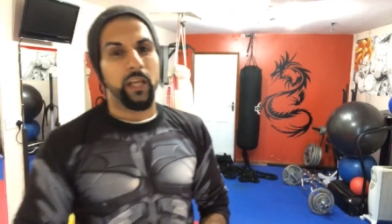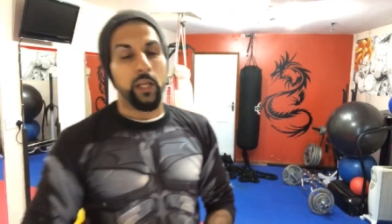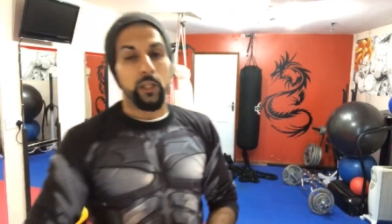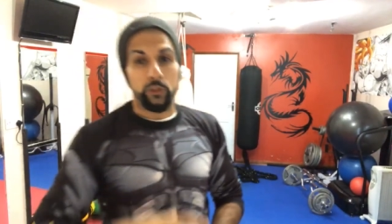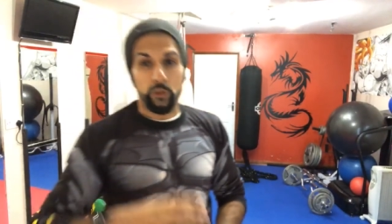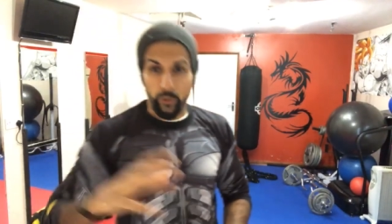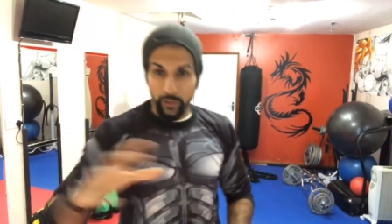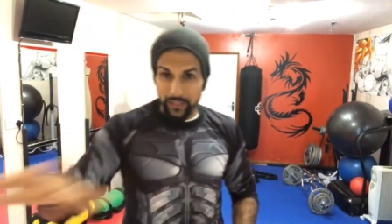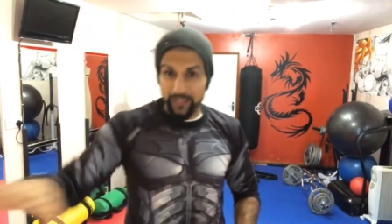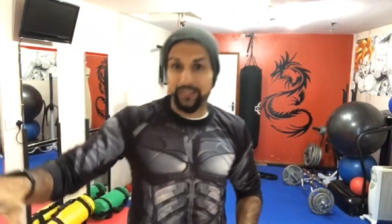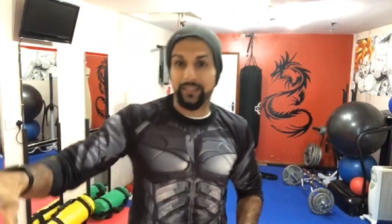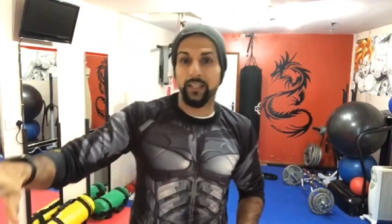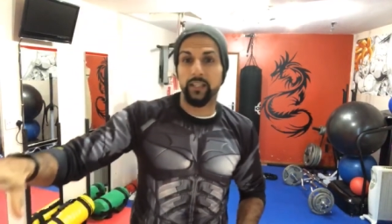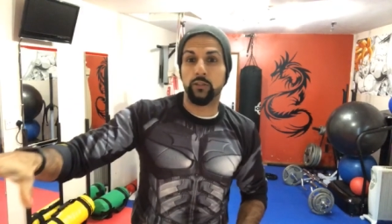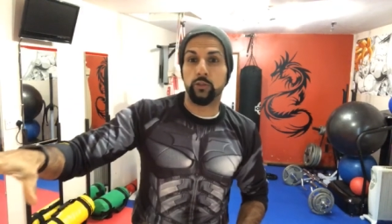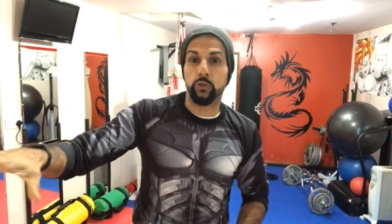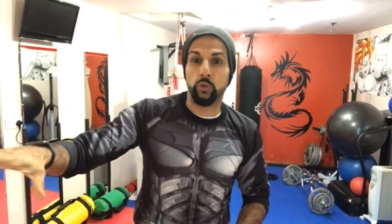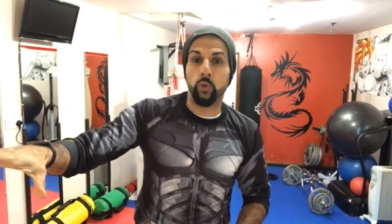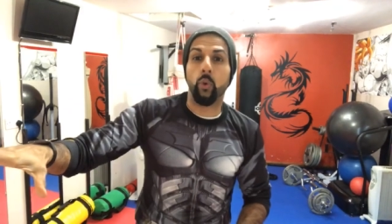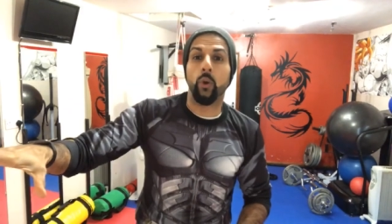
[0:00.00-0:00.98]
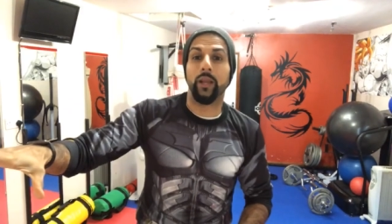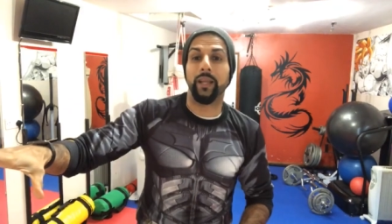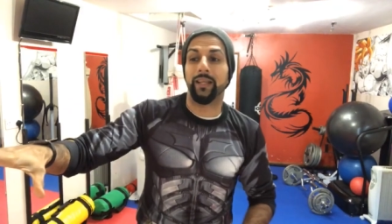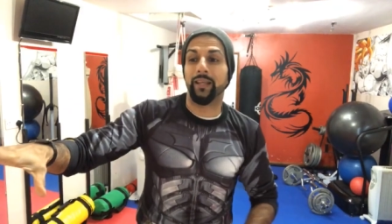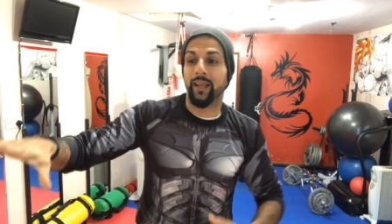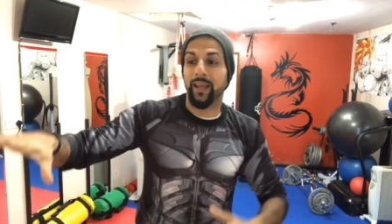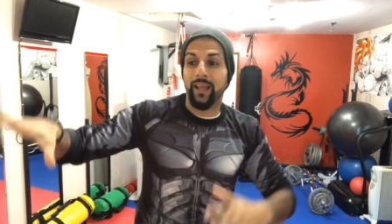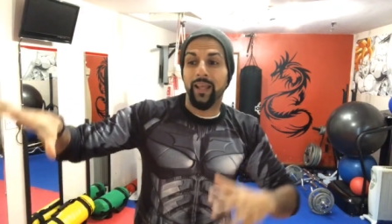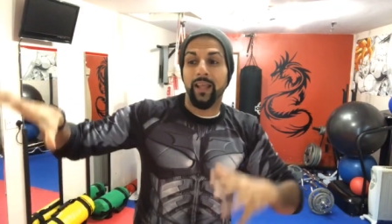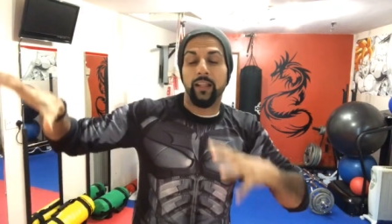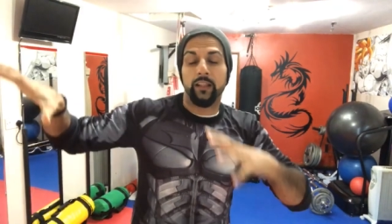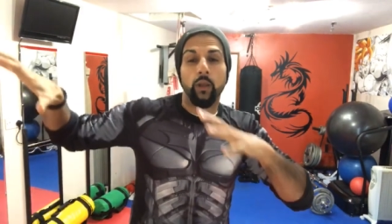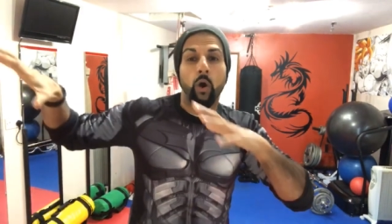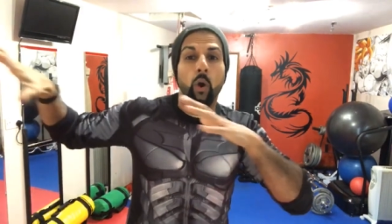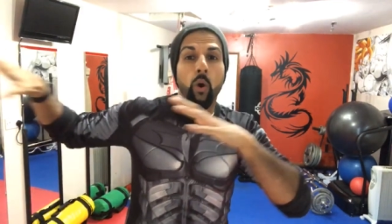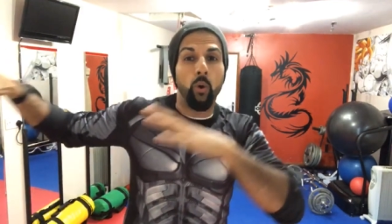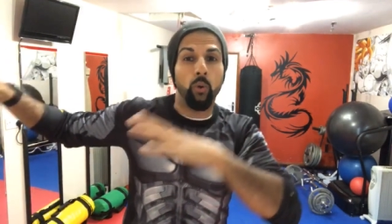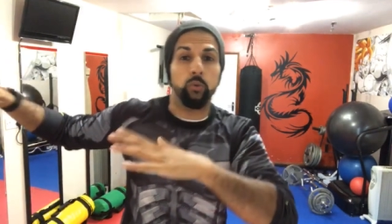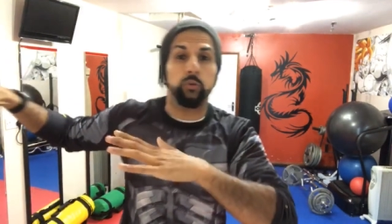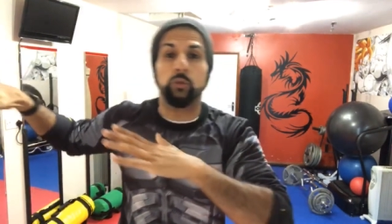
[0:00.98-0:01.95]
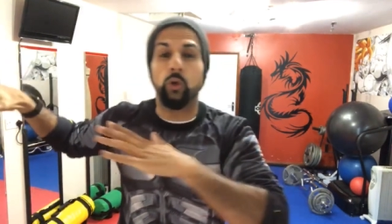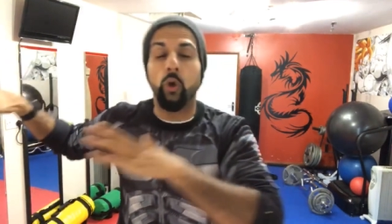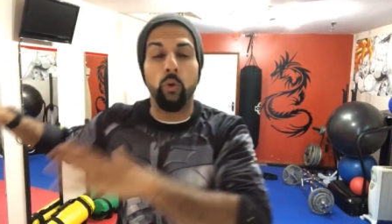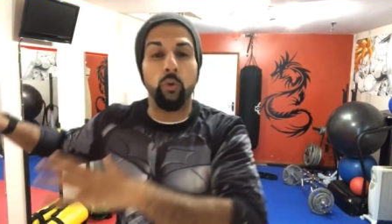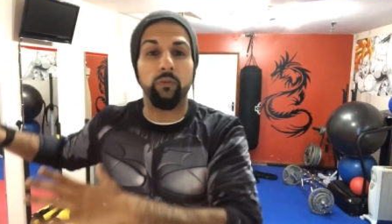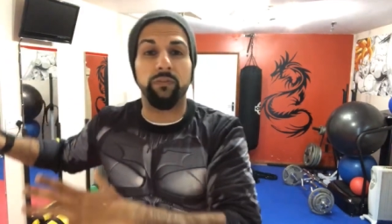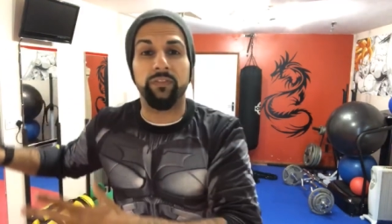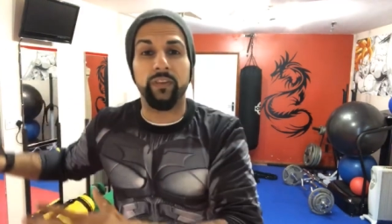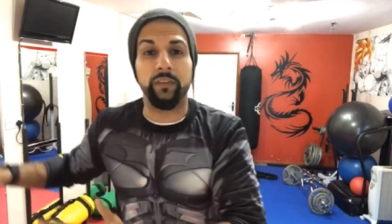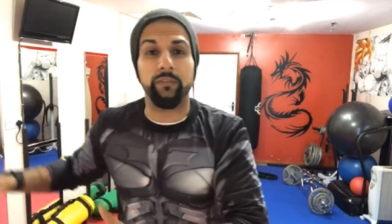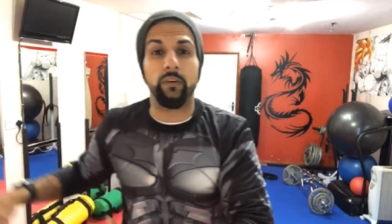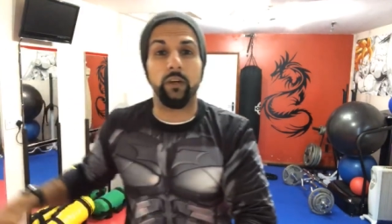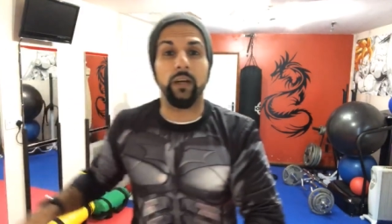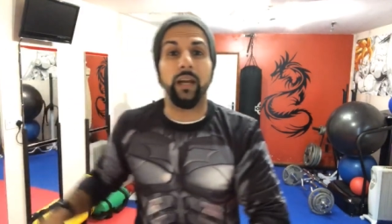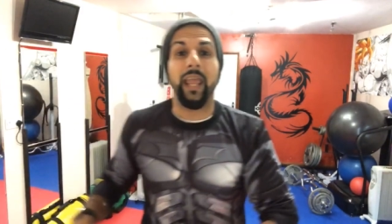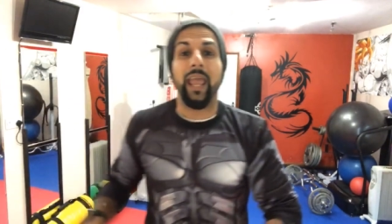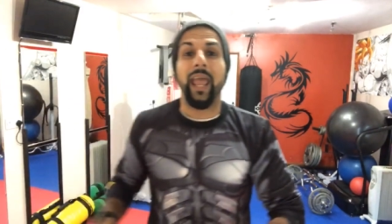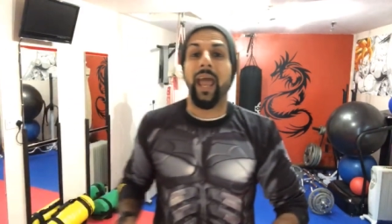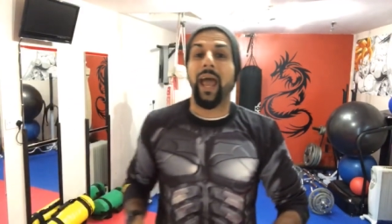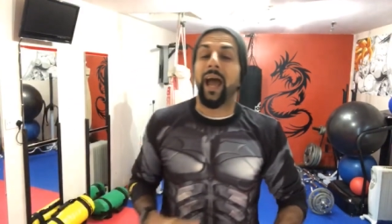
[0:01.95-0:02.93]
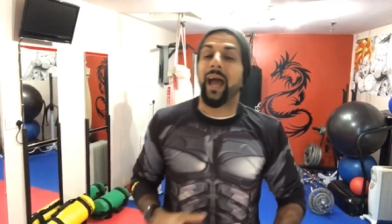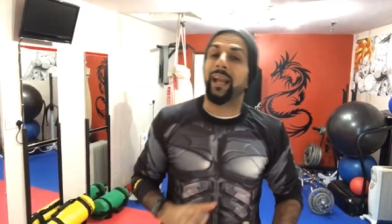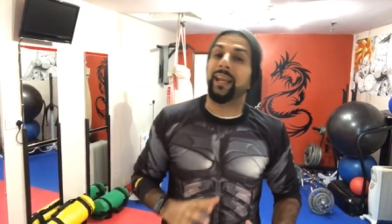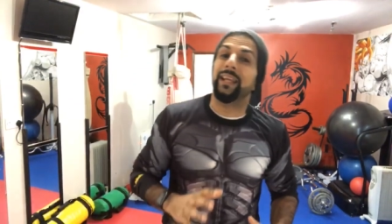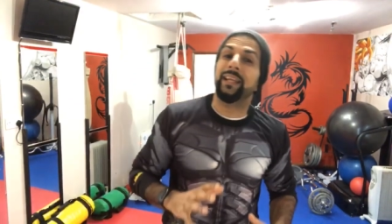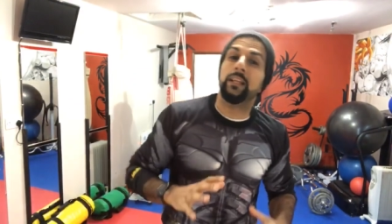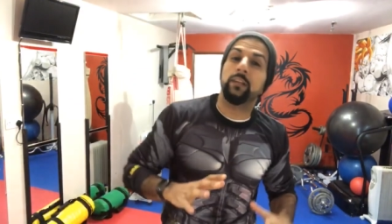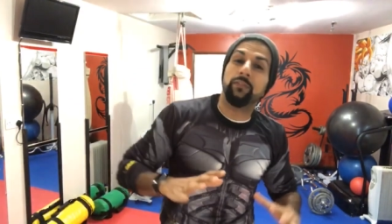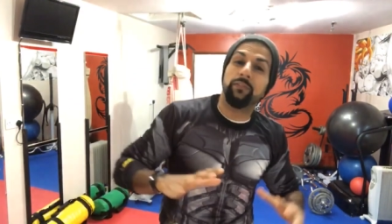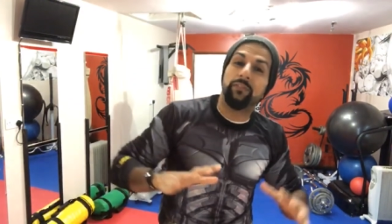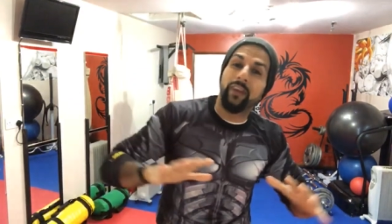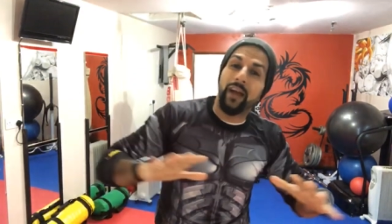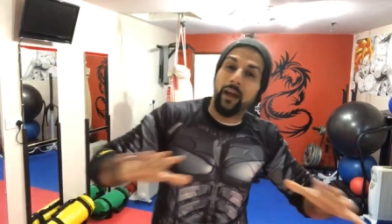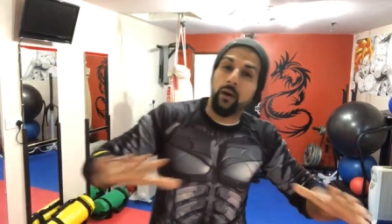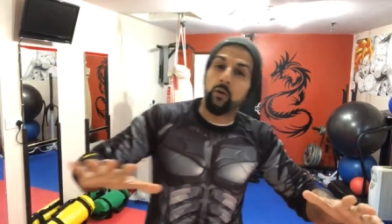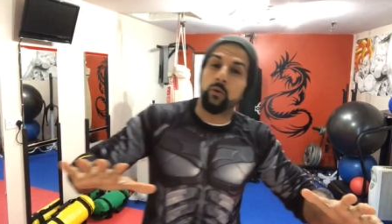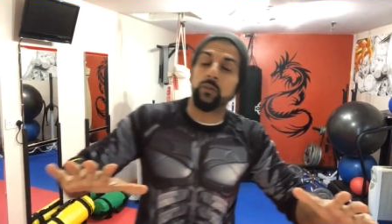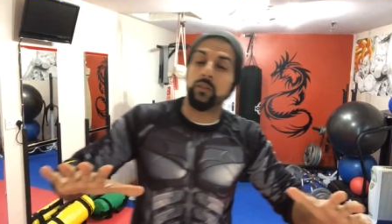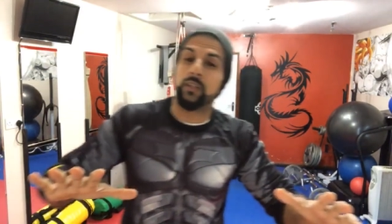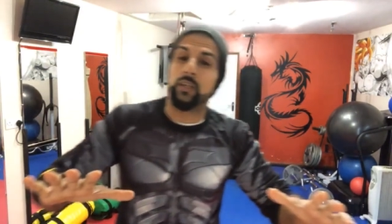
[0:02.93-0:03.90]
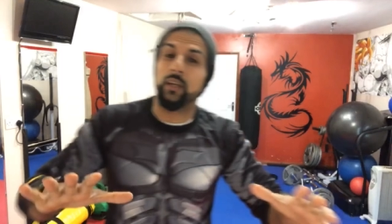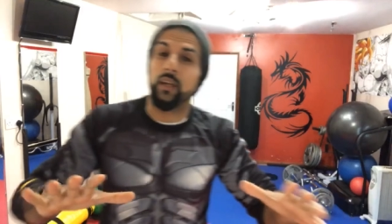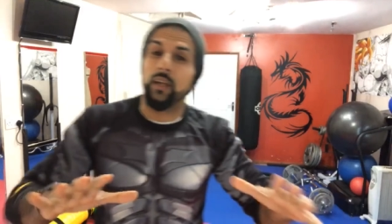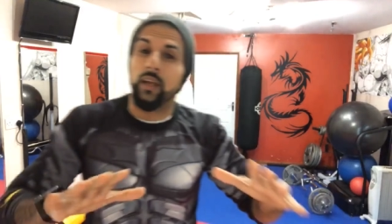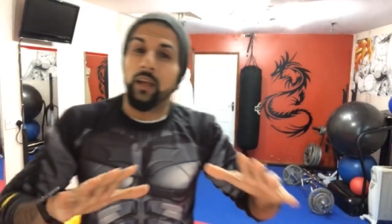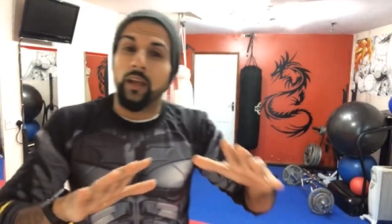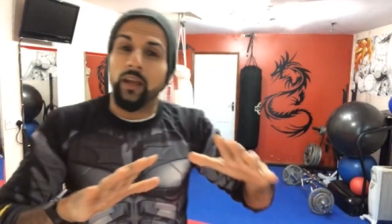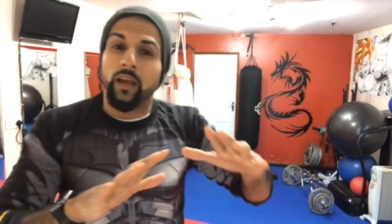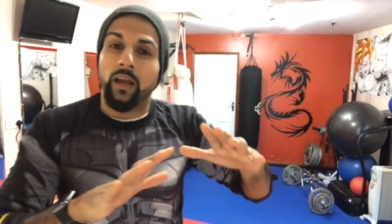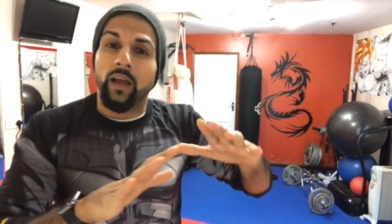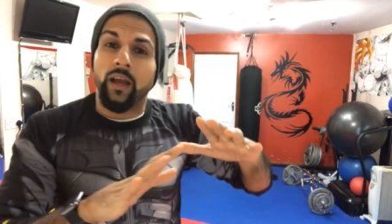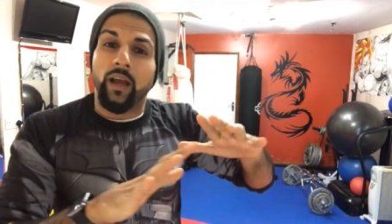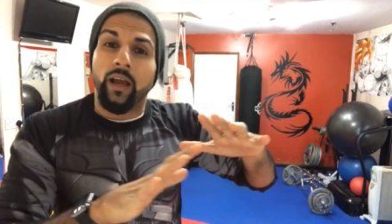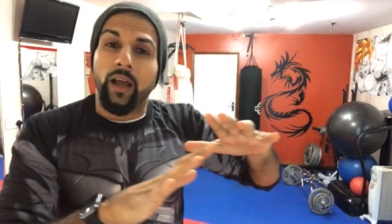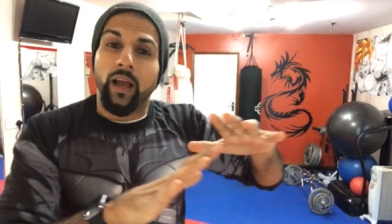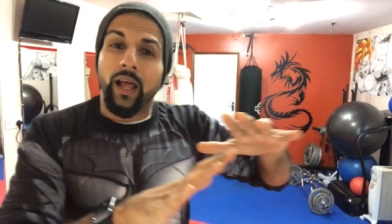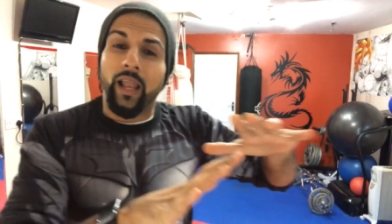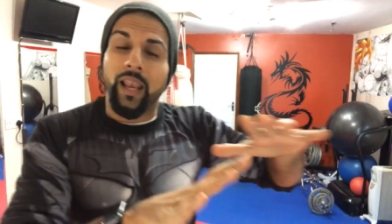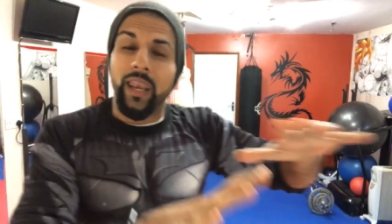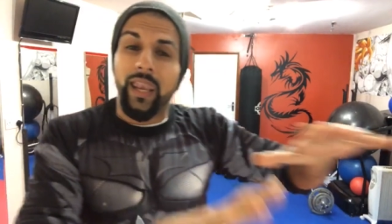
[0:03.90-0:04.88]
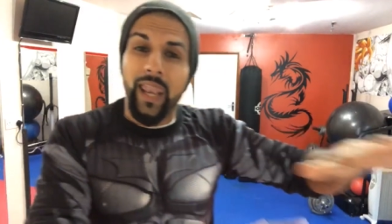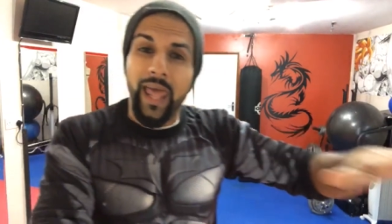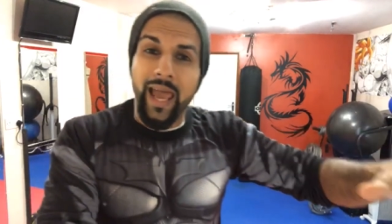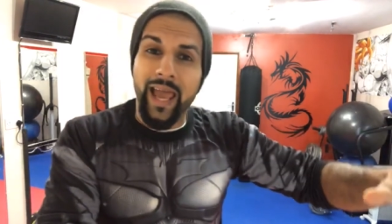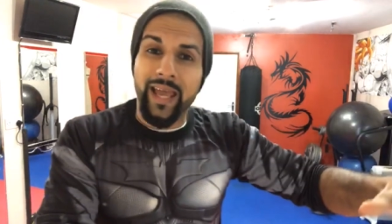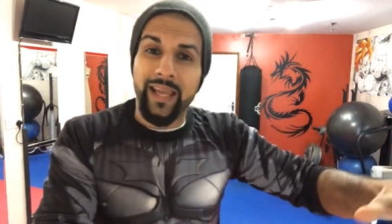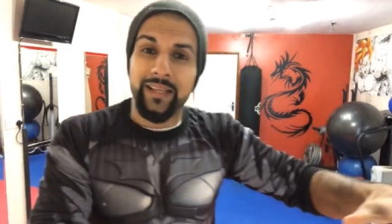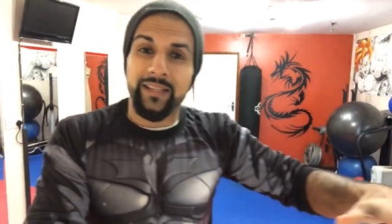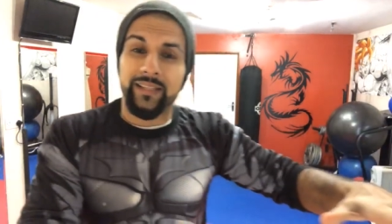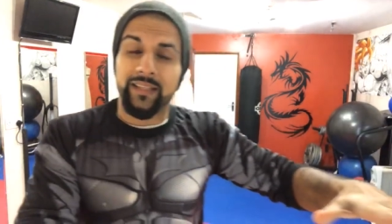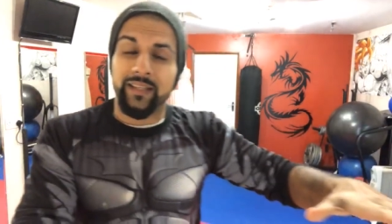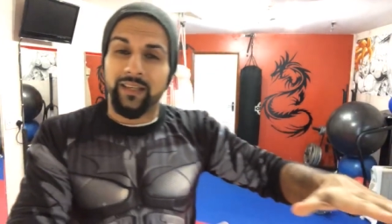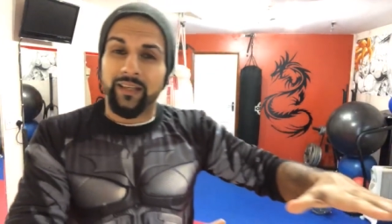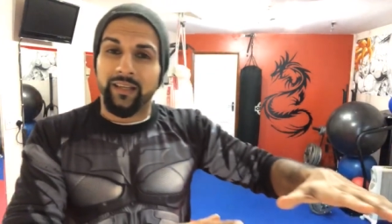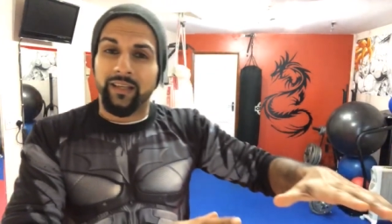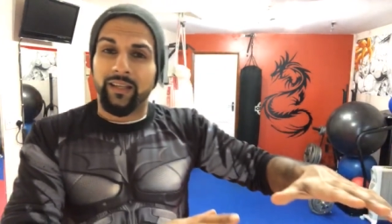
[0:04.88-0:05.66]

So he did join the whole gold fever, and he found a land